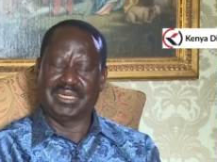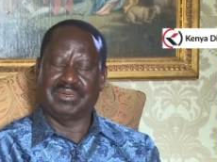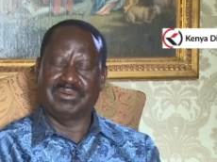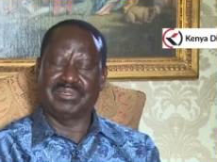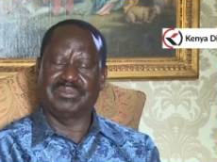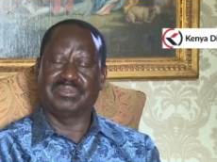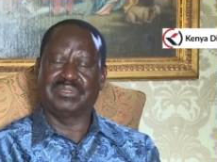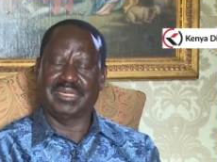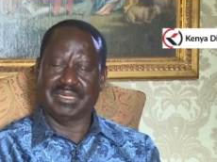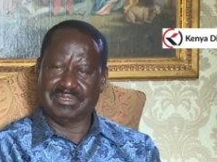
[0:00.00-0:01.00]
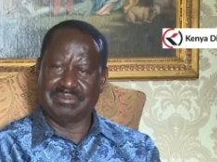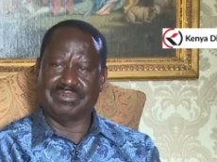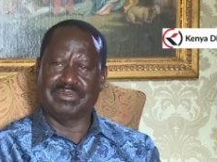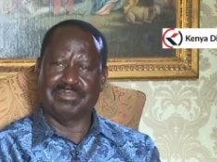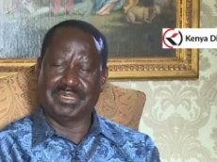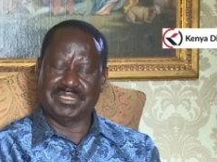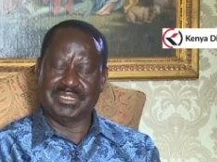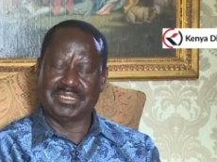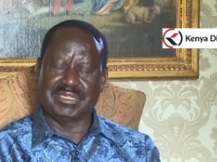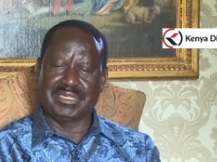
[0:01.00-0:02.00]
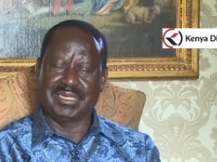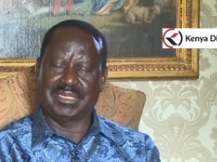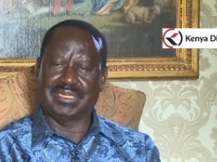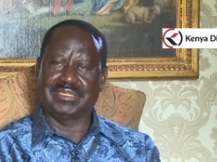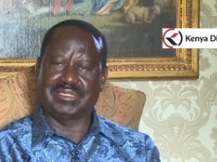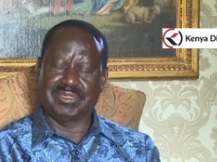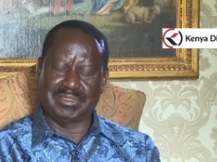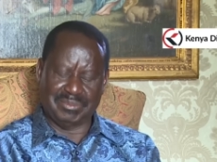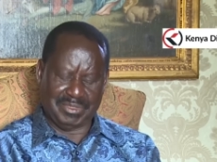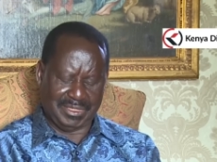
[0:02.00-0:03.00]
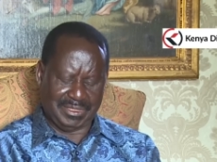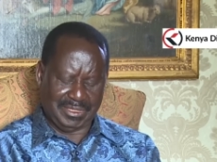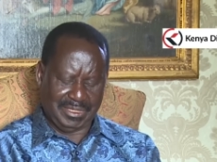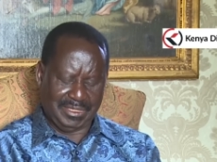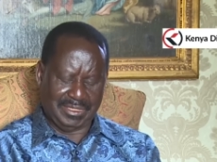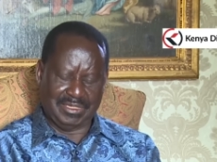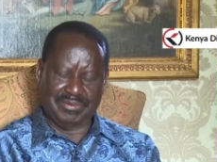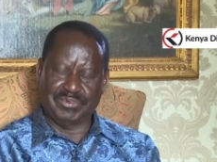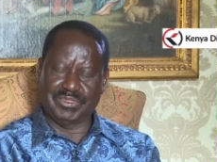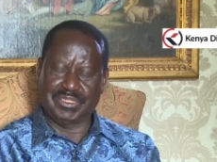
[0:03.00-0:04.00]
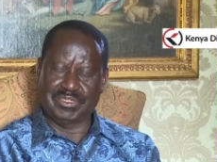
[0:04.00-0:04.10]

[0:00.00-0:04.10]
I want to thank them very much and I tell them that their vote